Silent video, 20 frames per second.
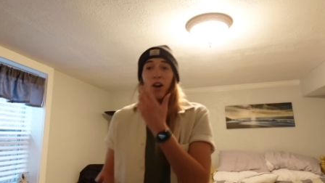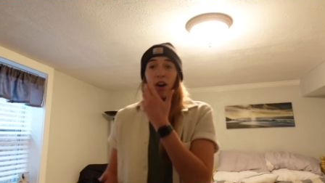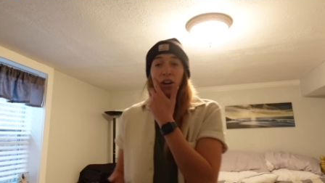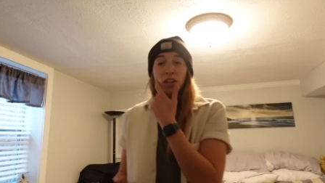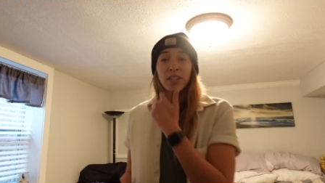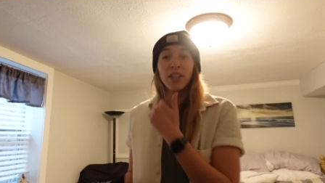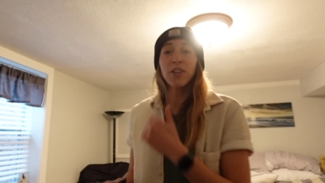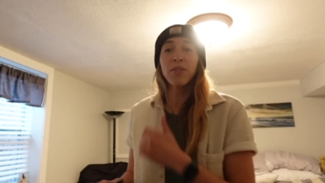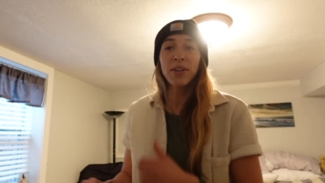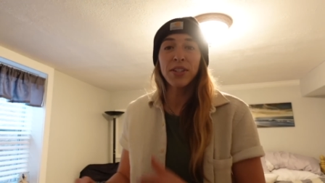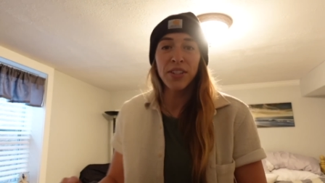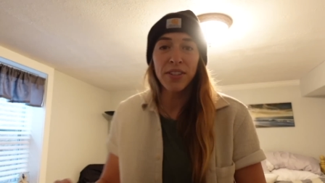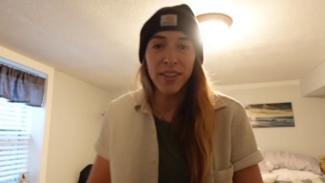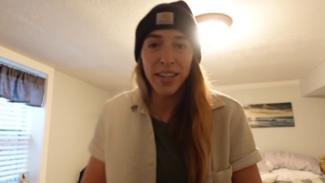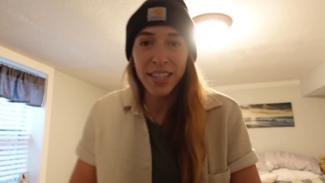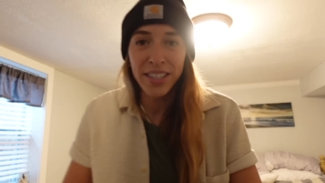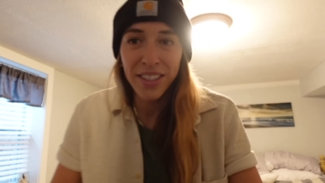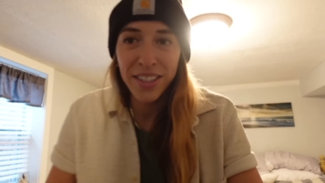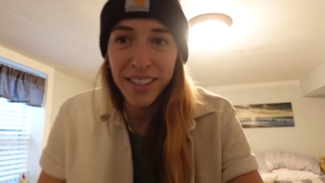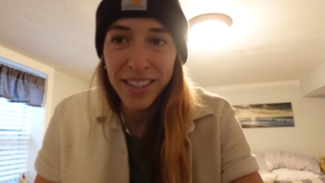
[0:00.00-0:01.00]
Our dinner
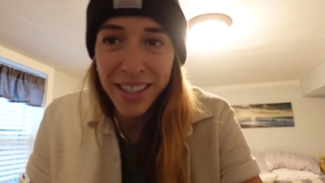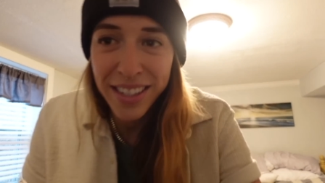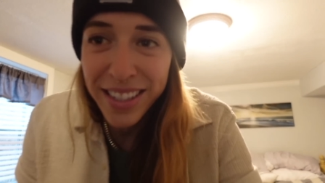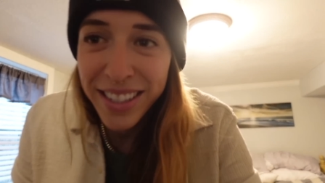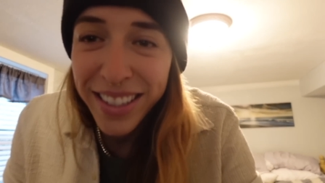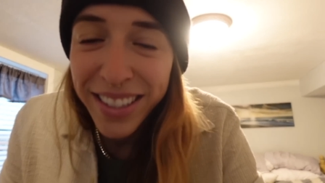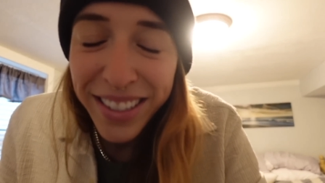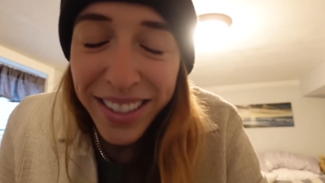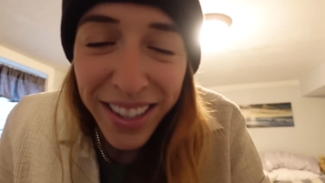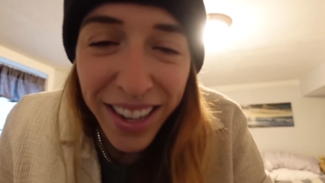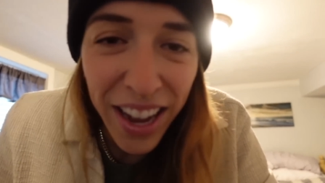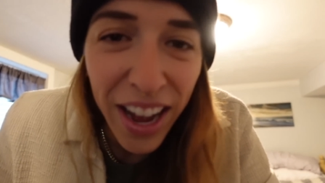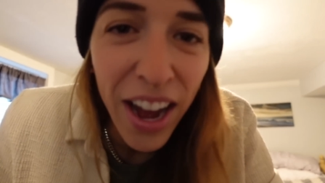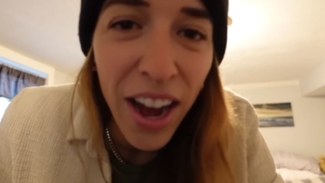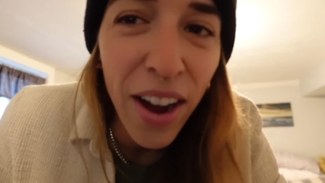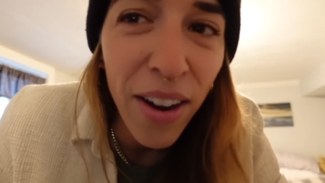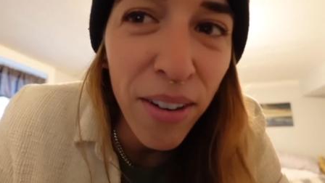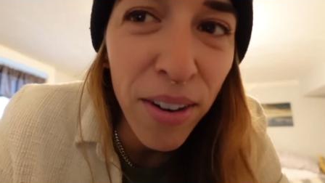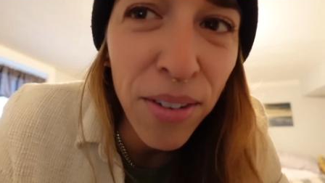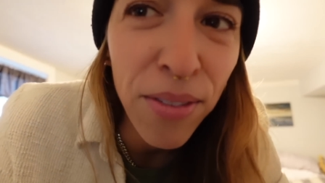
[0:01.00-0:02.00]
reservations
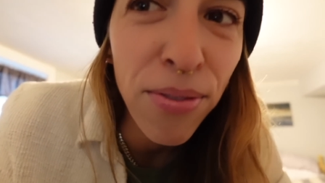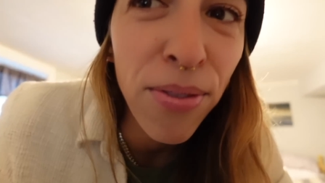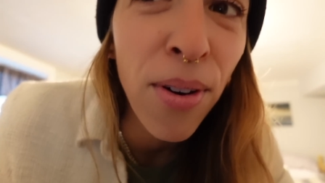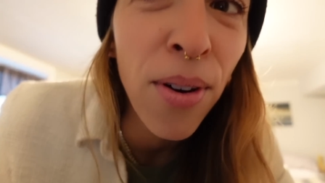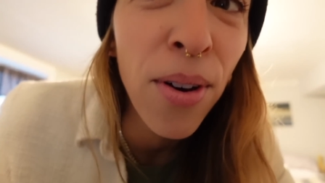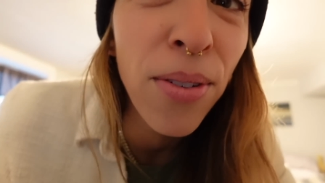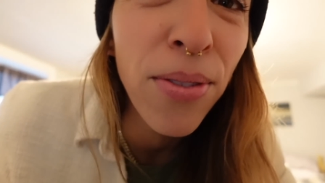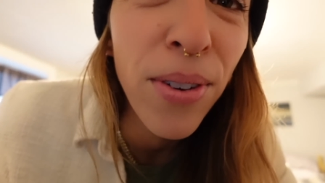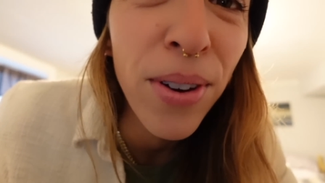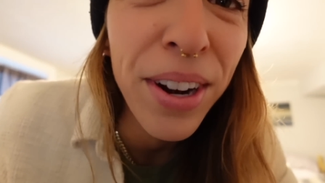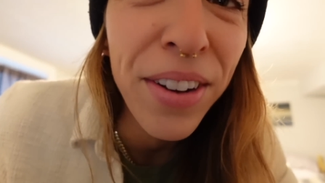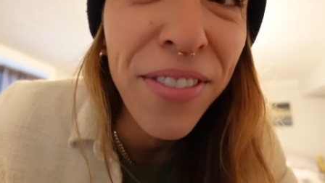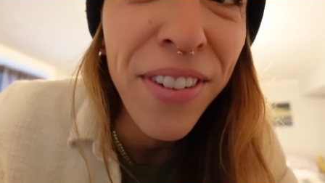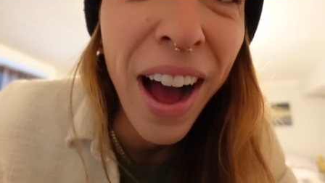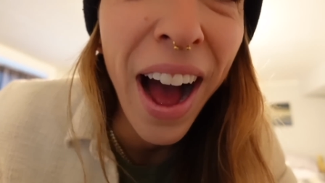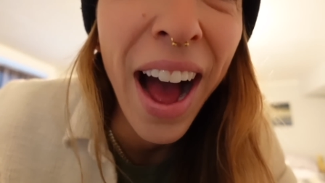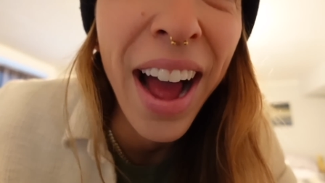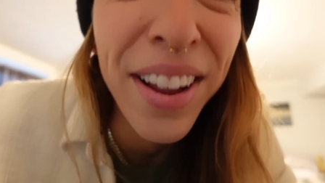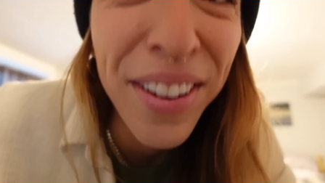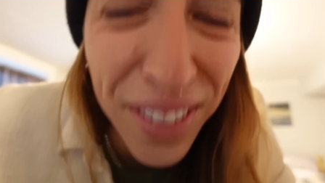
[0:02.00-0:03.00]
are at
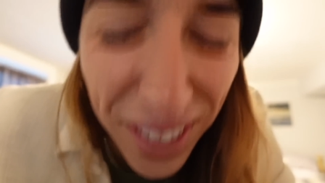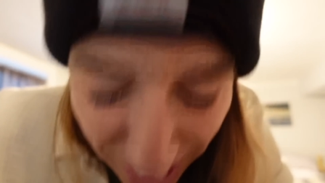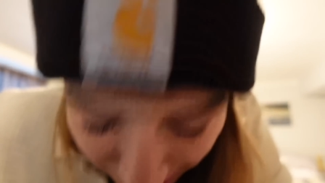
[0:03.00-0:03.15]
4:45.